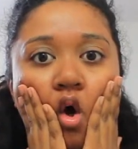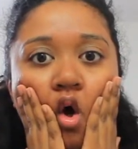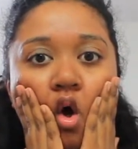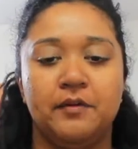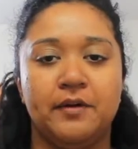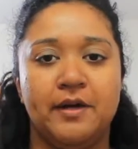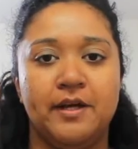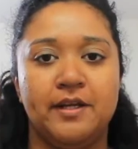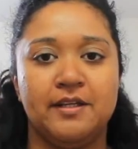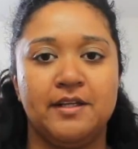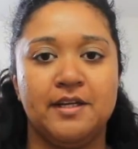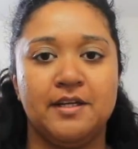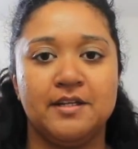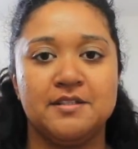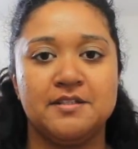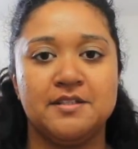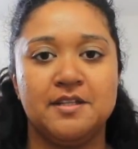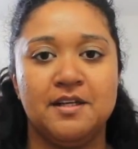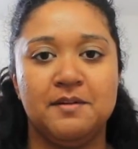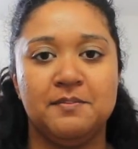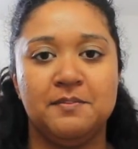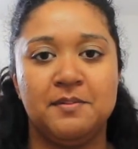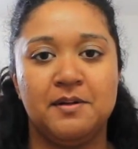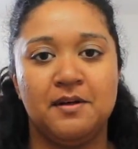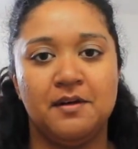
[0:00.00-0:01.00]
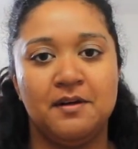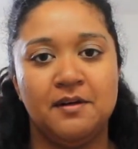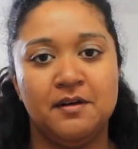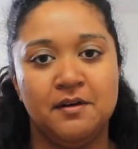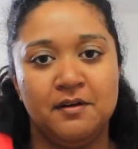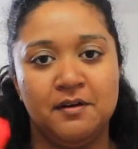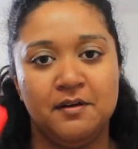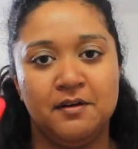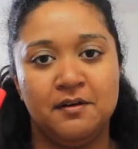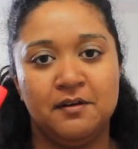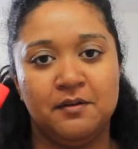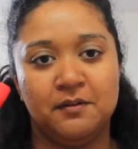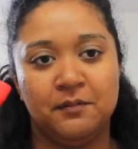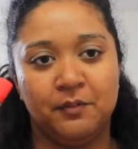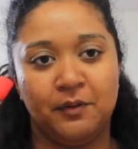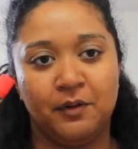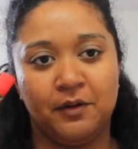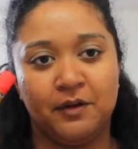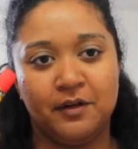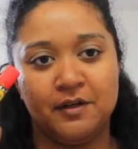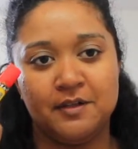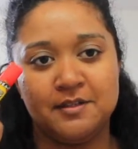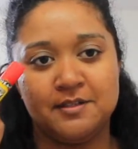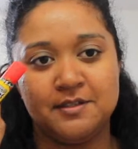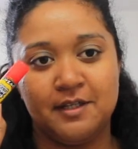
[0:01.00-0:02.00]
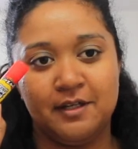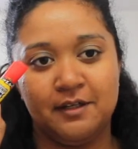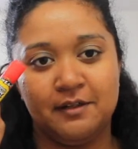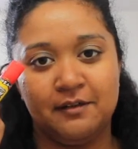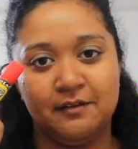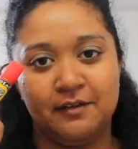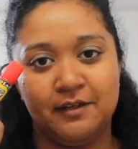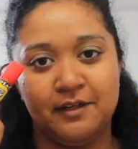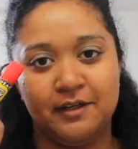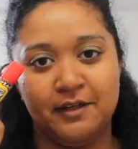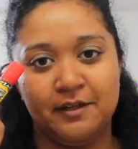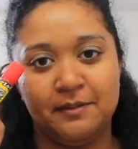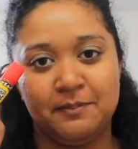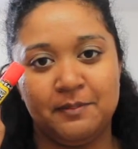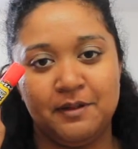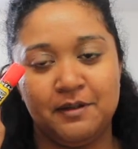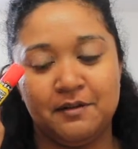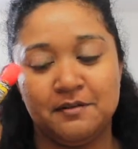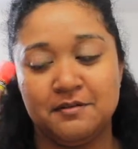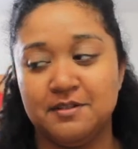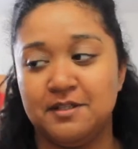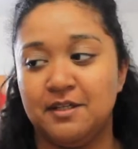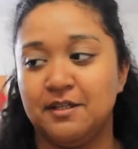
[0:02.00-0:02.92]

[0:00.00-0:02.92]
Okay, next up we're gonna tackle the eyebrows,